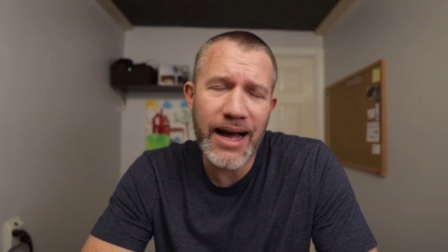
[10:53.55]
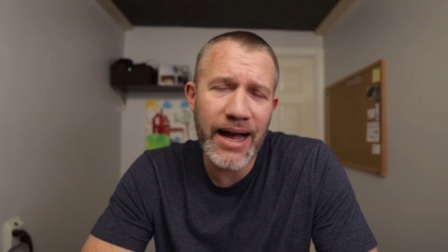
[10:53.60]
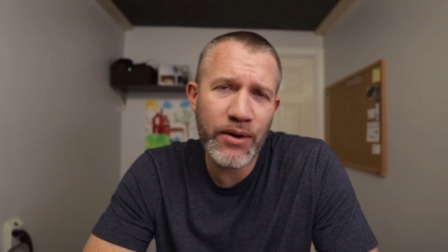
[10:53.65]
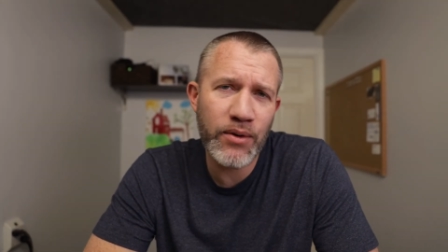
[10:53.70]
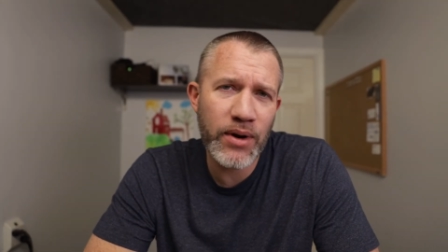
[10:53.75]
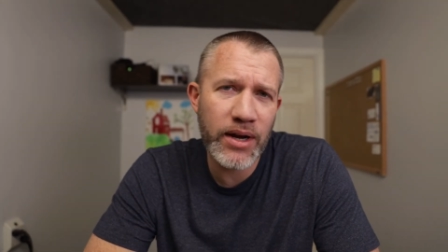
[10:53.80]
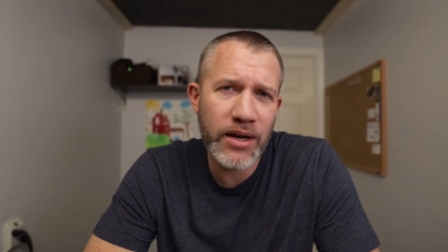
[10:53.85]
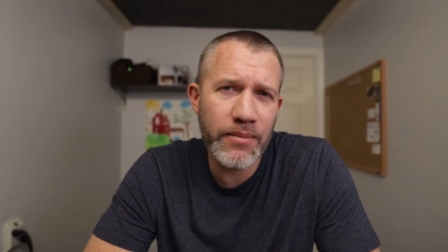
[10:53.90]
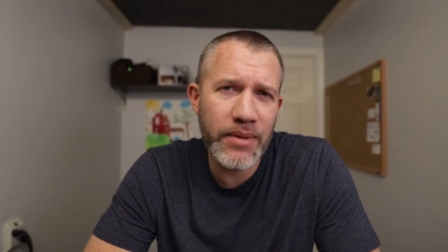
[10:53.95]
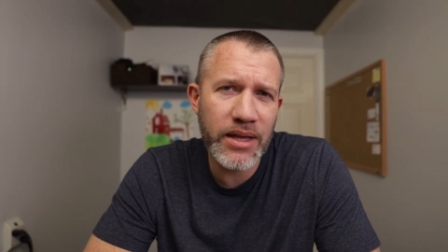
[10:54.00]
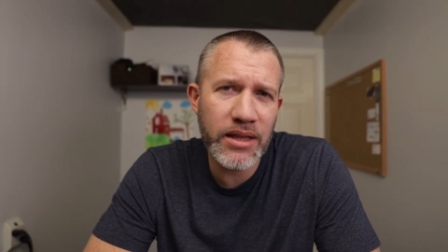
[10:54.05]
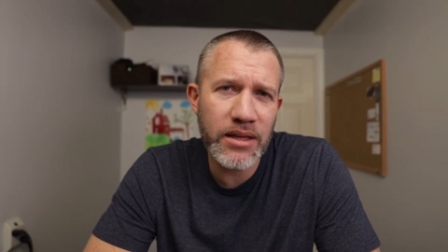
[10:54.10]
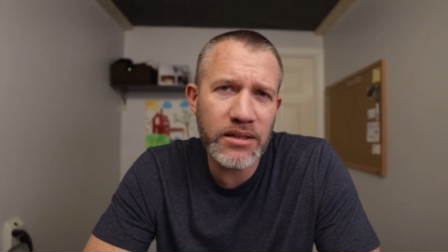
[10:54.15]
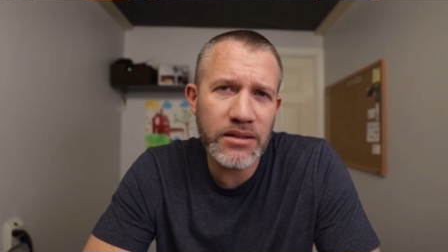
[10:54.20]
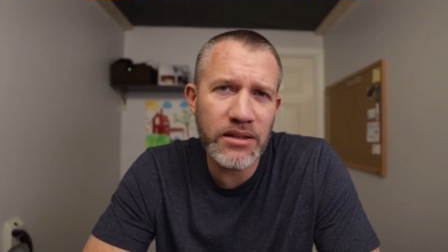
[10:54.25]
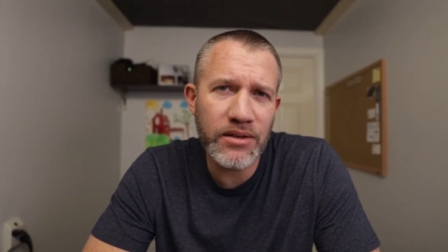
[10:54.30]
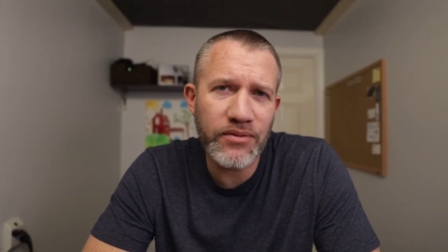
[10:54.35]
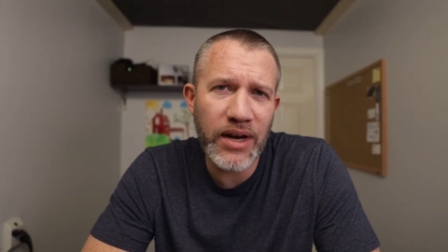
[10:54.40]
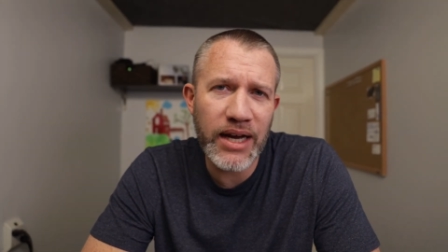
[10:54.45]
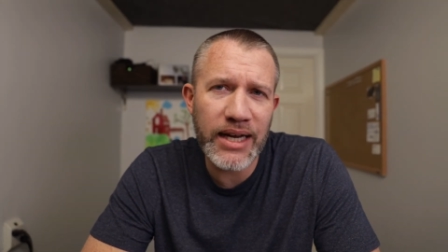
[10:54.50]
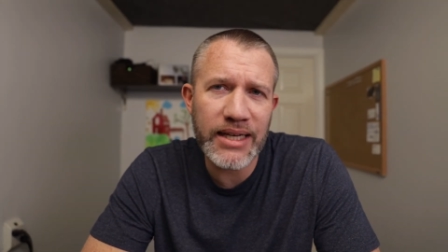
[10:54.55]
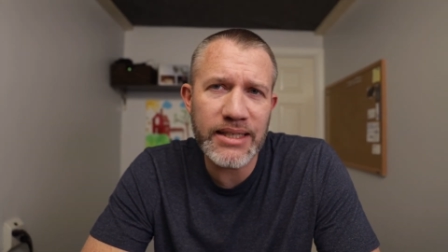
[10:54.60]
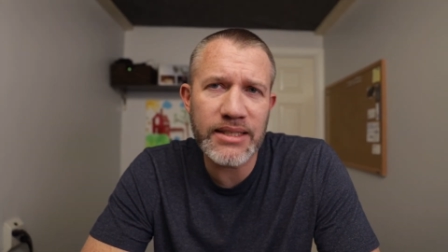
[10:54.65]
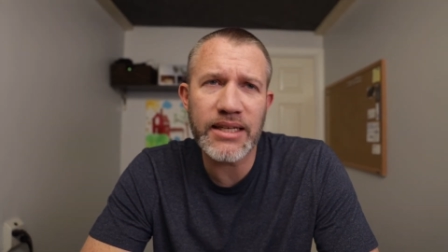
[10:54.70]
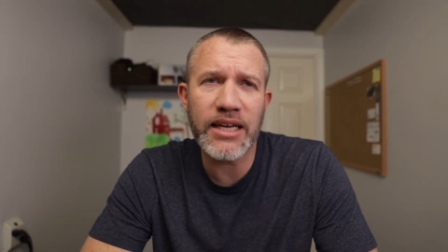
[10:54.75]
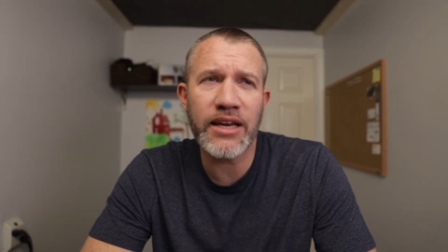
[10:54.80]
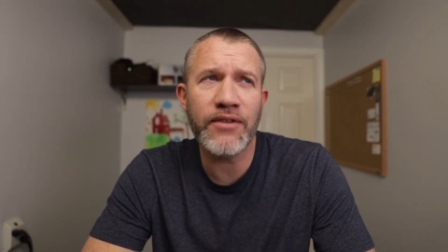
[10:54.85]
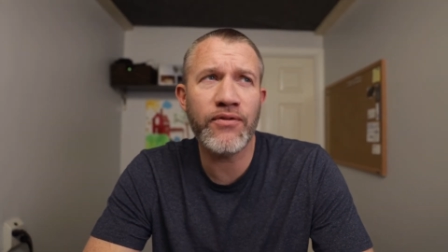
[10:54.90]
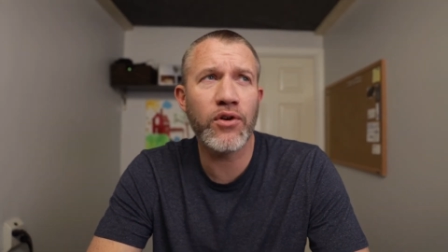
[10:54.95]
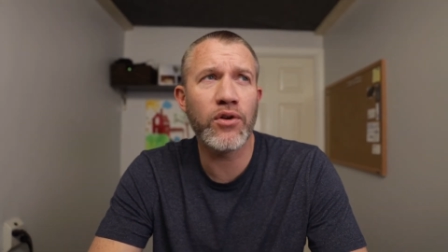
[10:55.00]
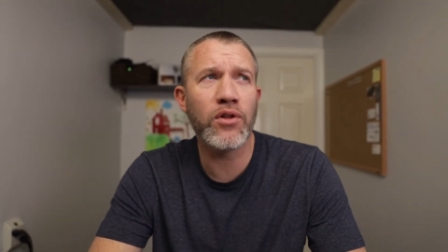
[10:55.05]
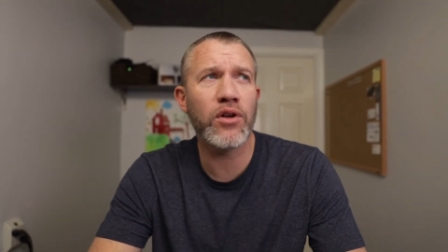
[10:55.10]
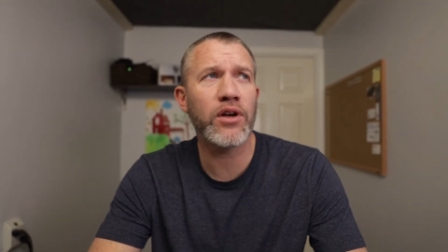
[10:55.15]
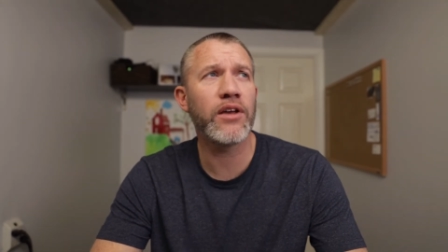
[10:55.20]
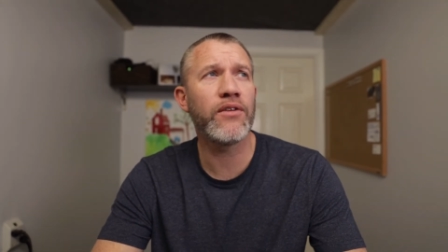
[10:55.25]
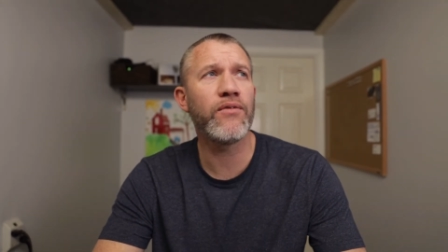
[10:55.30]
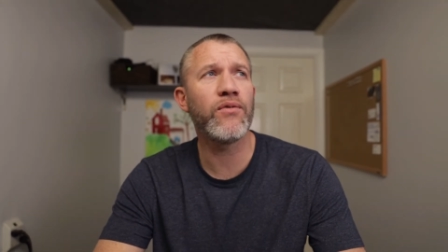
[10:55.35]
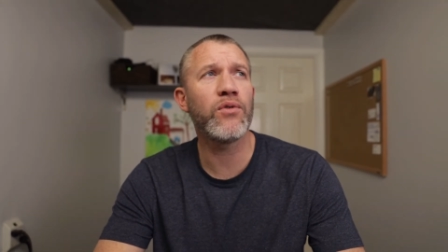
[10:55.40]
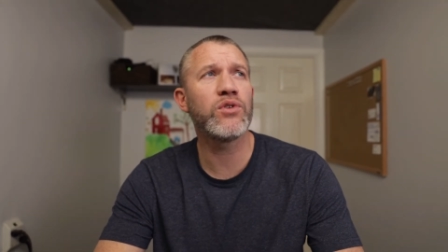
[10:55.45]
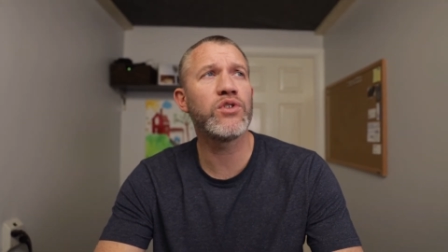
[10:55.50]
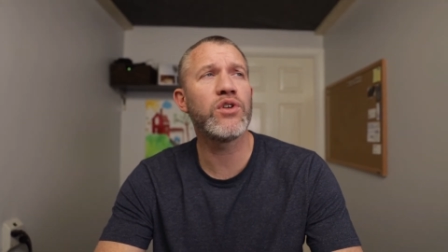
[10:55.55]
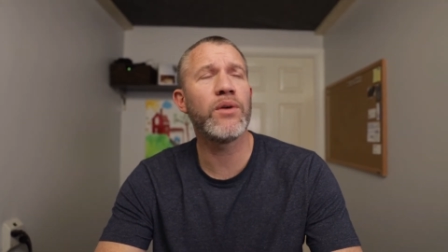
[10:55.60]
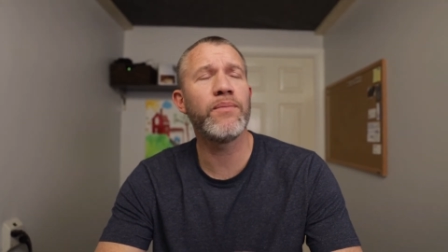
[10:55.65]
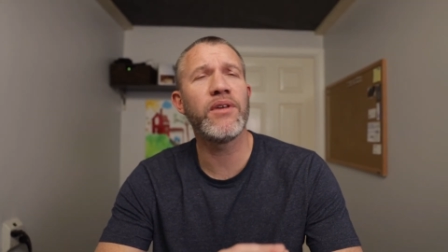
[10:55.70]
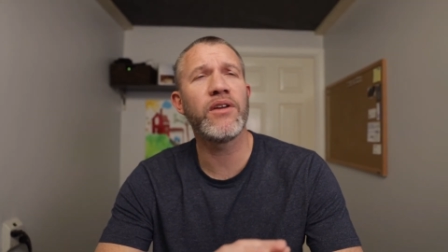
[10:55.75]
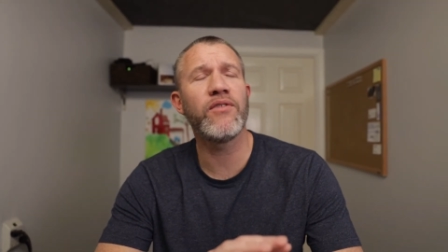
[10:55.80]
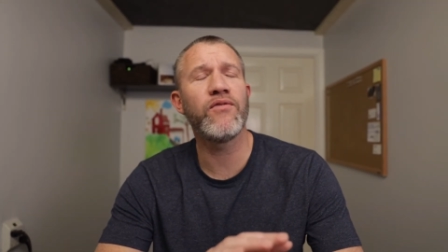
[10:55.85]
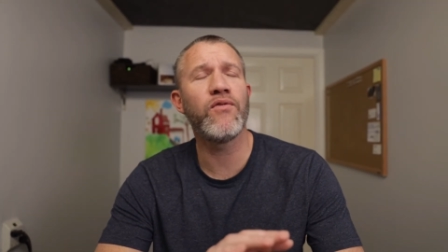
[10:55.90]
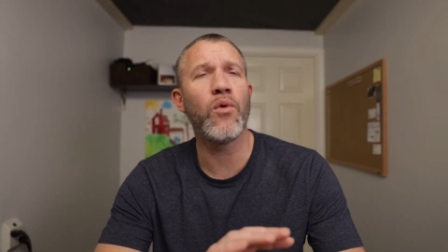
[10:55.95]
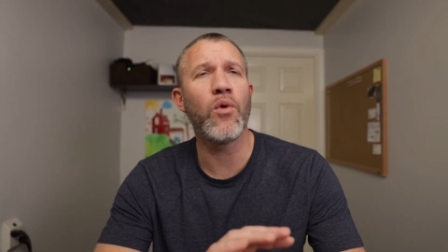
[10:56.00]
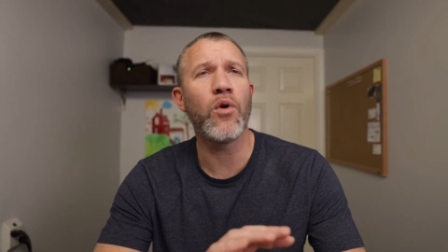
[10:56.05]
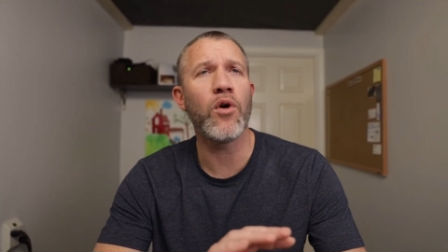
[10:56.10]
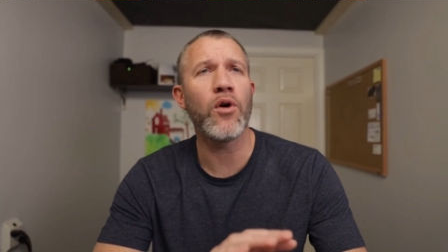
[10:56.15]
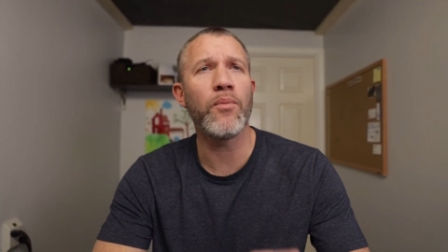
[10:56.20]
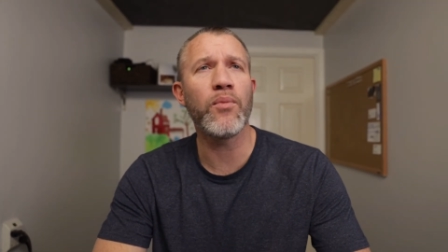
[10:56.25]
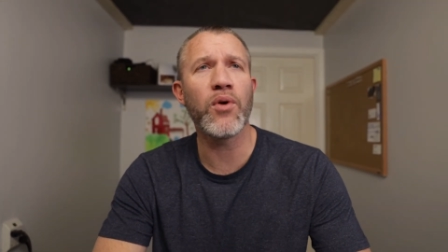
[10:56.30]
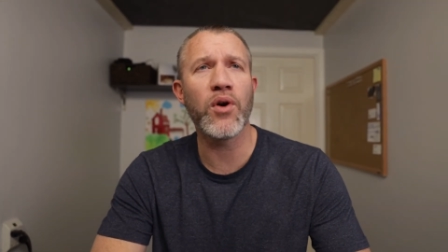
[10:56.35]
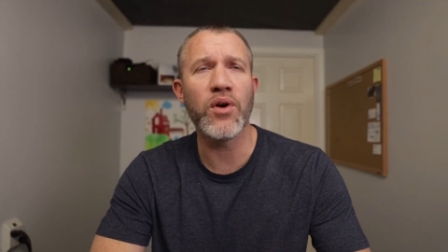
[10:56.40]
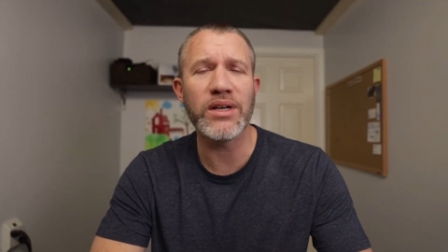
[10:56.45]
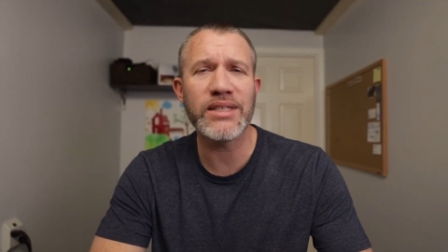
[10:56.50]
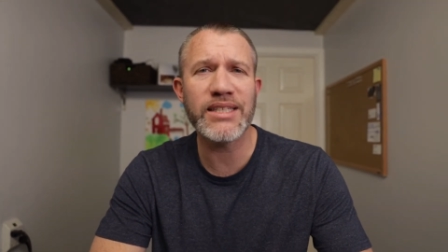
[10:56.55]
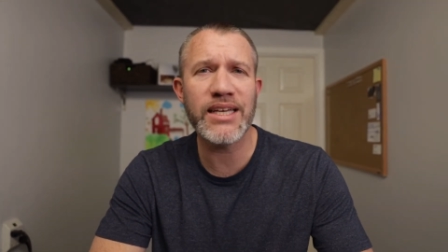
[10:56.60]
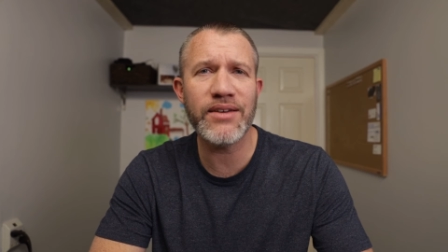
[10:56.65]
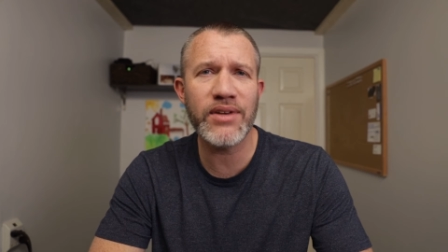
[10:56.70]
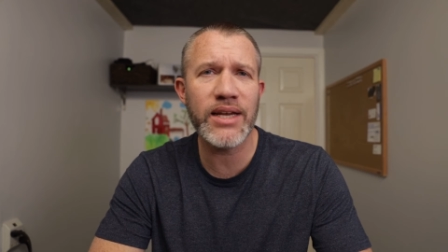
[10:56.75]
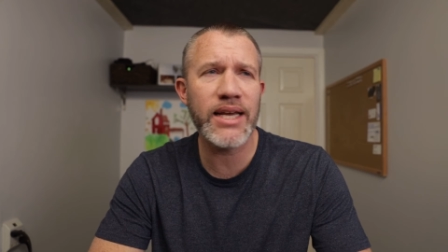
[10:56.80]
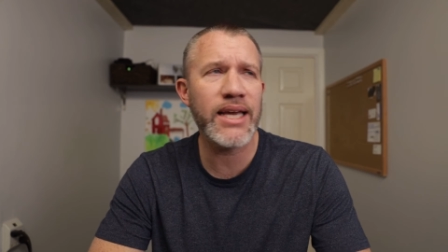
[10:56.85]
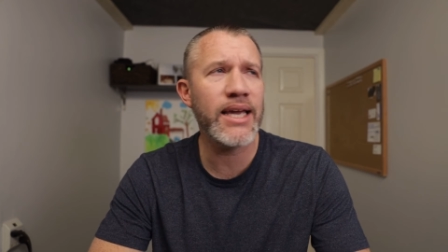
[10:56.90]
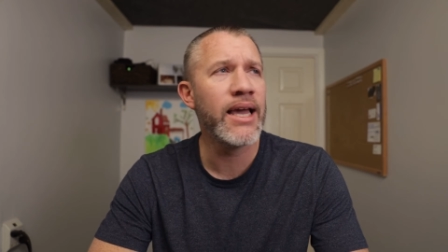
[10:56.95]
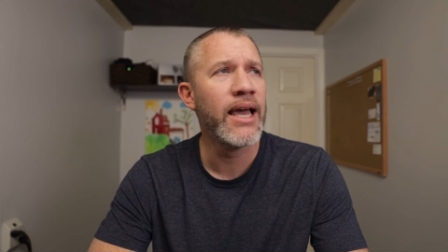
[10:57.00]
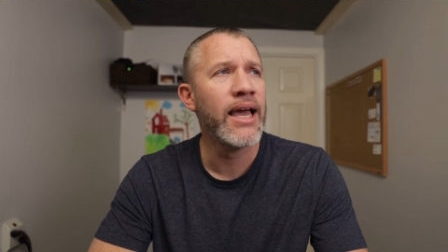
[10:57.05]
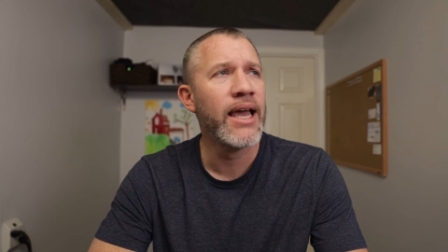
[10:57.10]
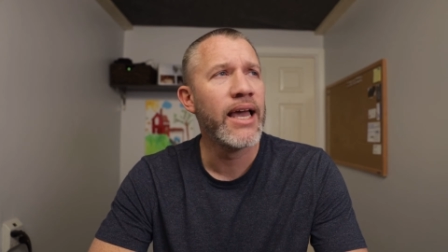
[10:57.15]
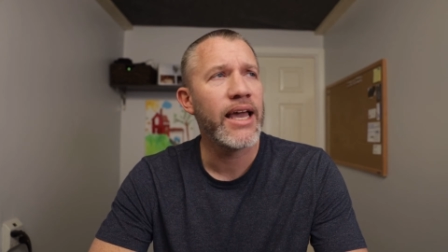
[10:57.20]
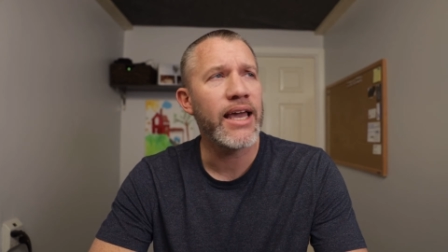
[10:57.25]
I recommend this device if you're looking for something for productivity,